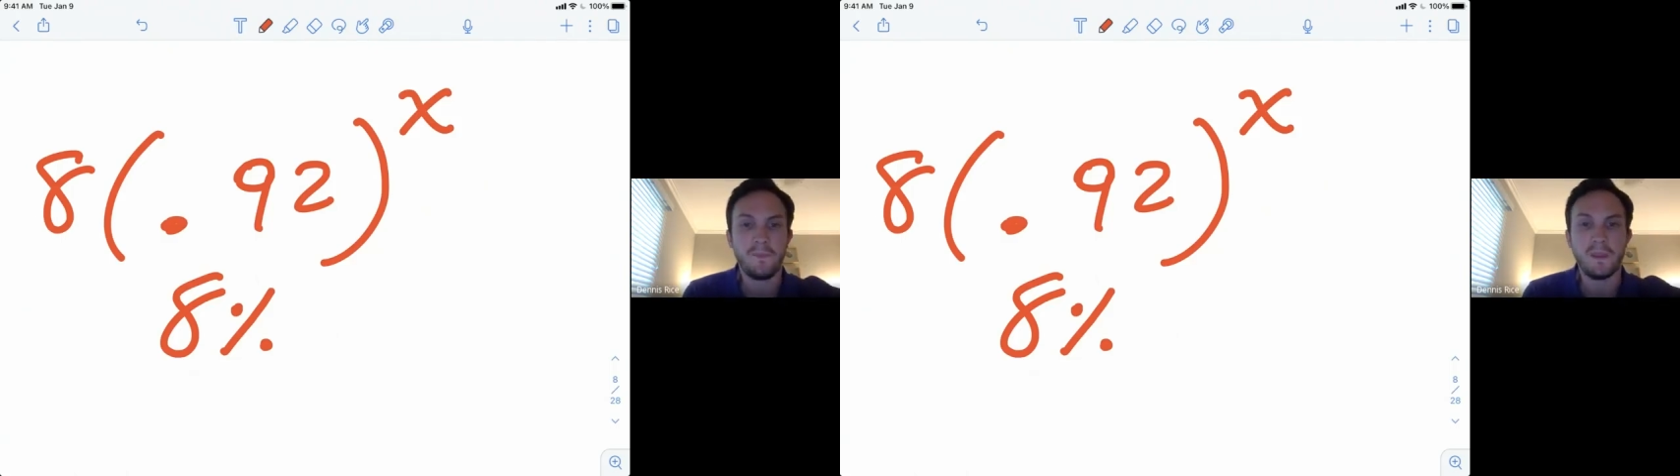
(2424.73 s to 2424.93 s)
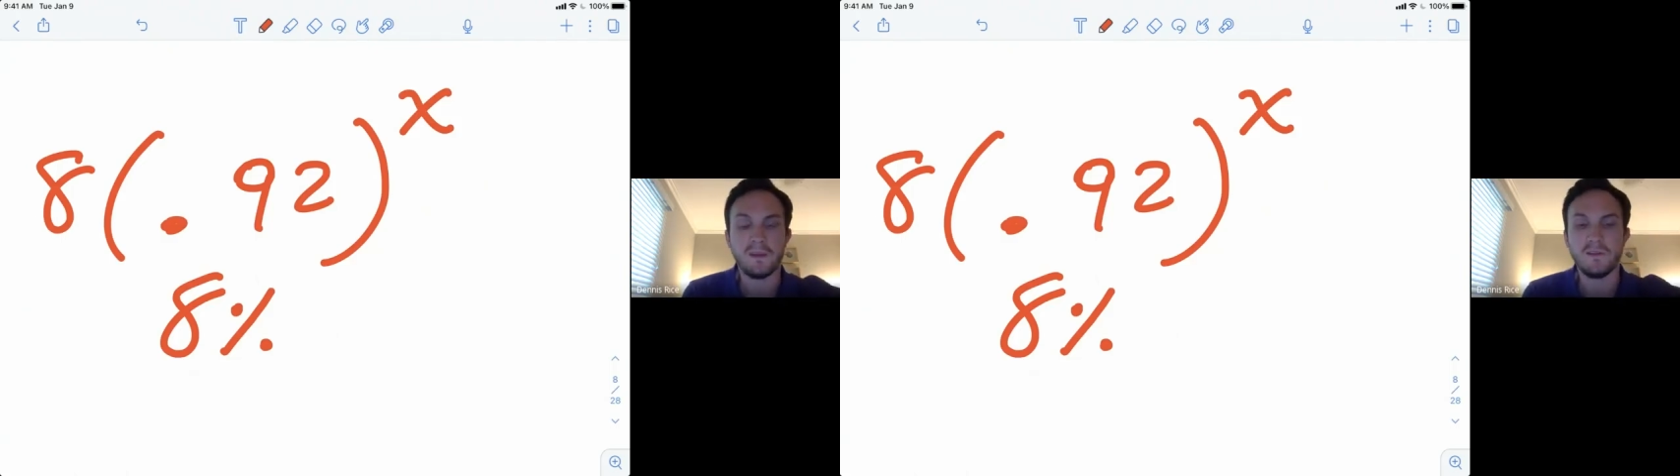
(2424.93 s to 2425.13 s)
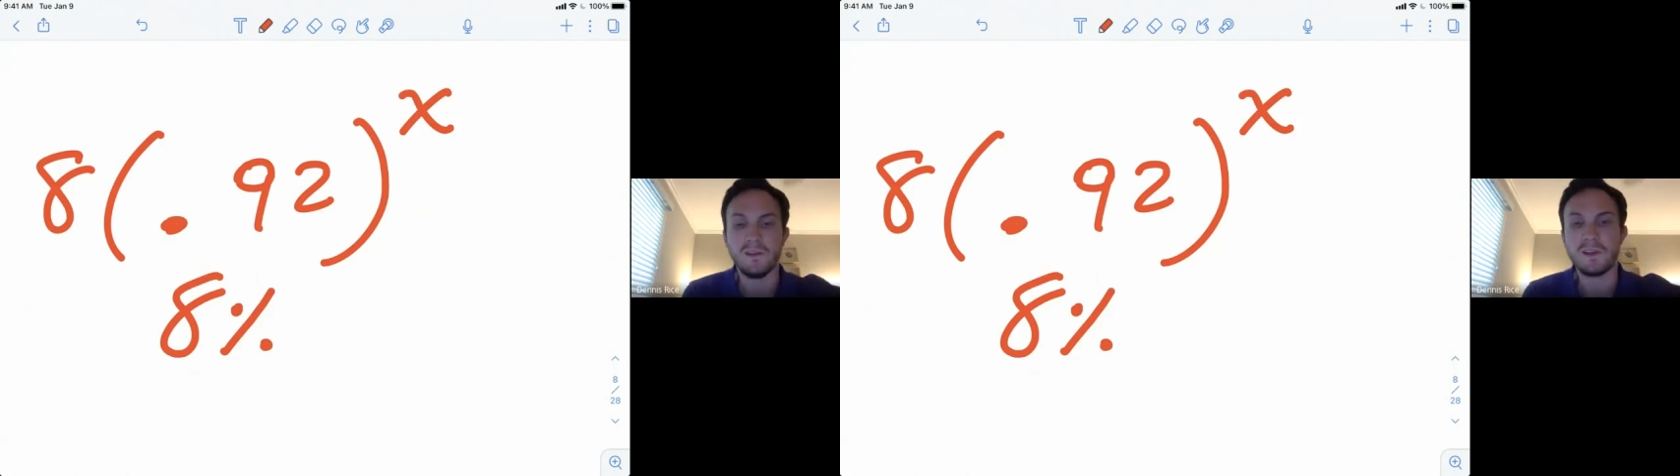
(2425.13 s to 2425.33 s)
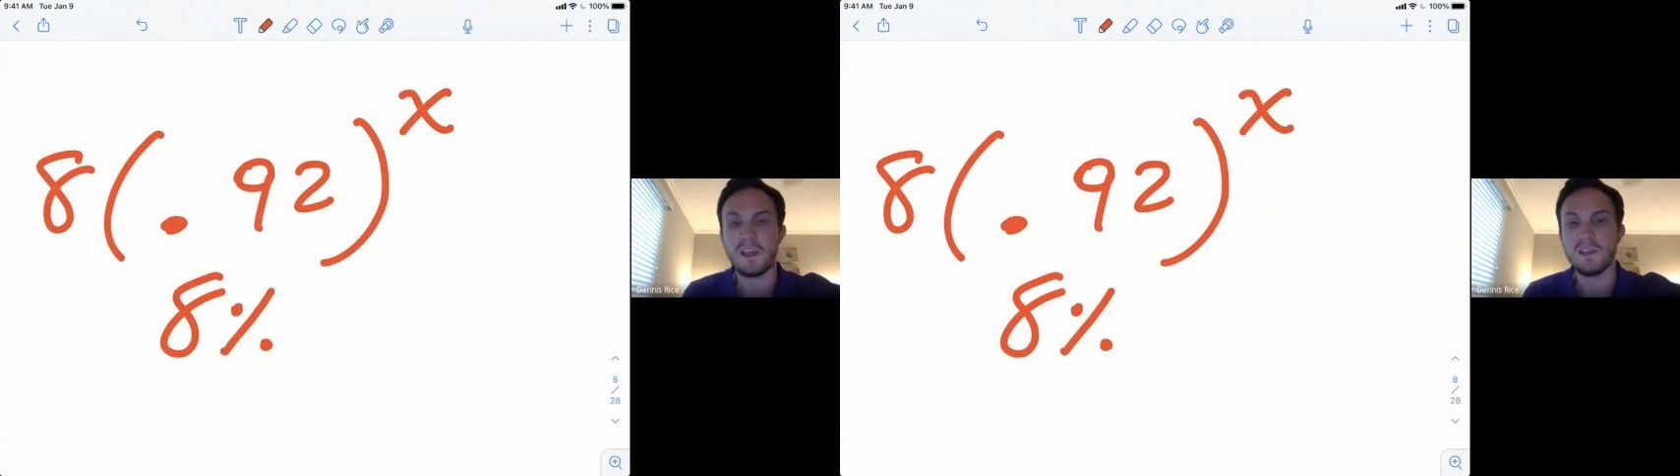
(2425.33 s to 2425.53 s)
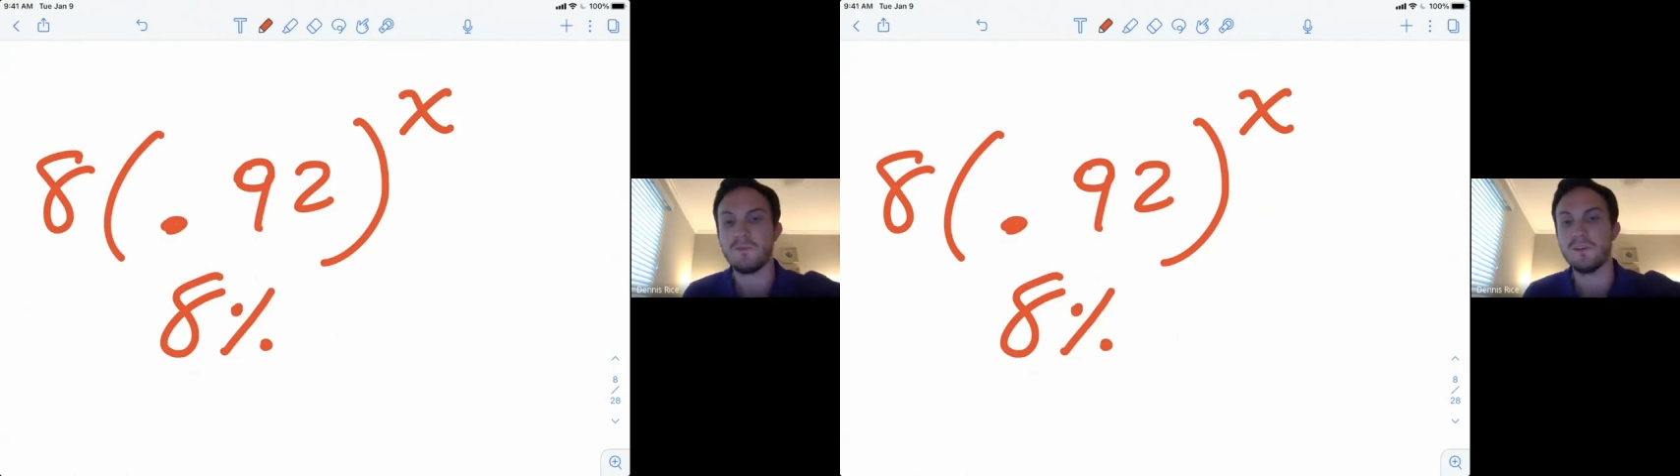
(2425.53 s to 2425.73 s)
So in this
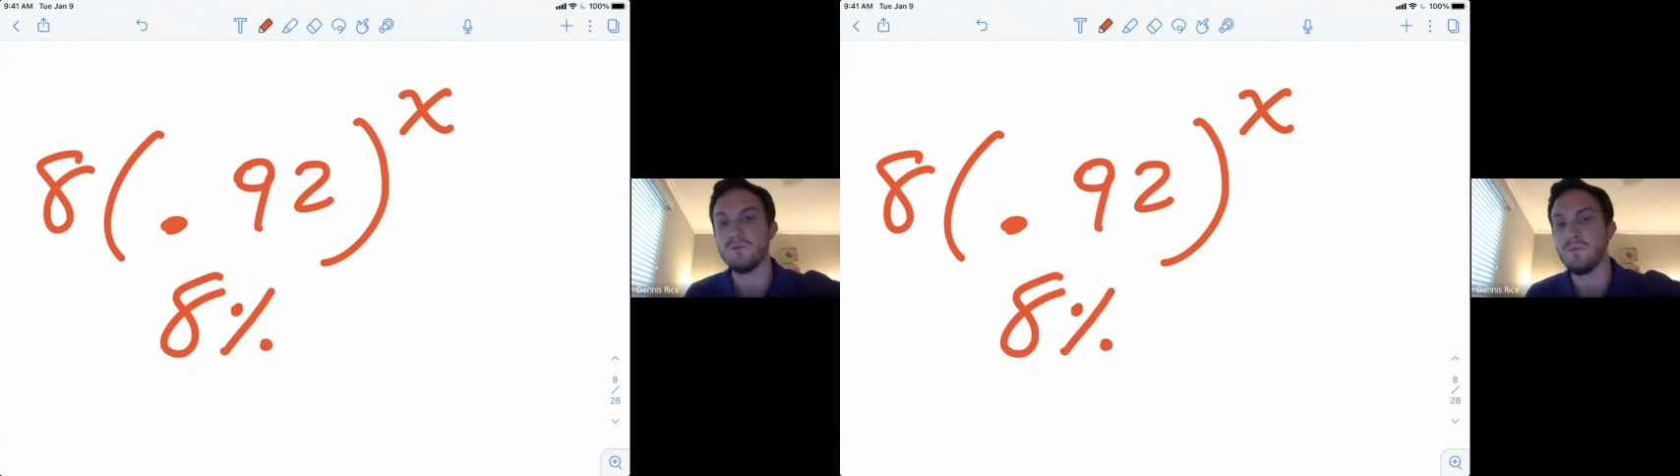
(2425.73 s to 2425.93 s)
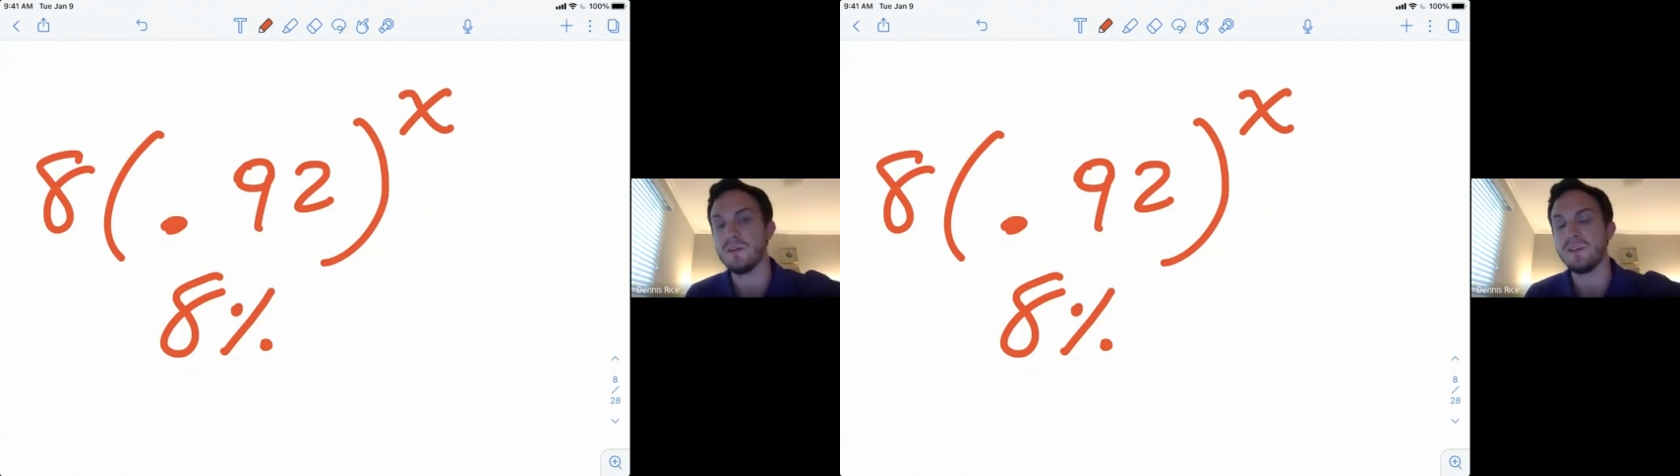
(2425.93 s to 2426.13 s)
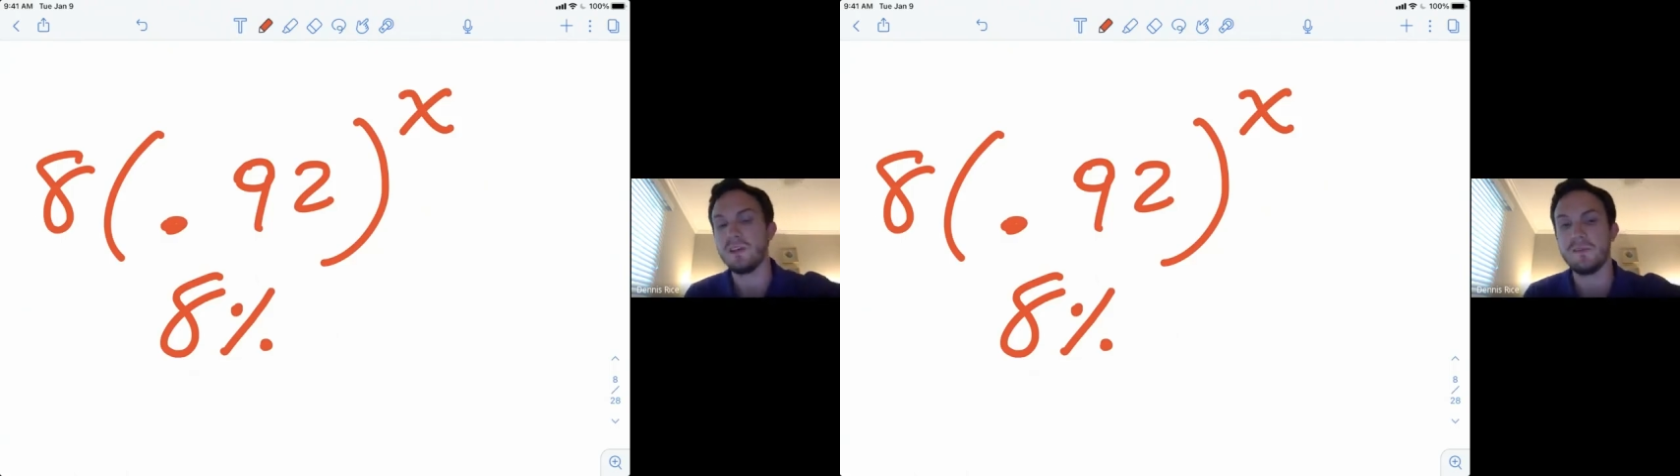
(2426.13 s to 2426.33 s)
case, what's missing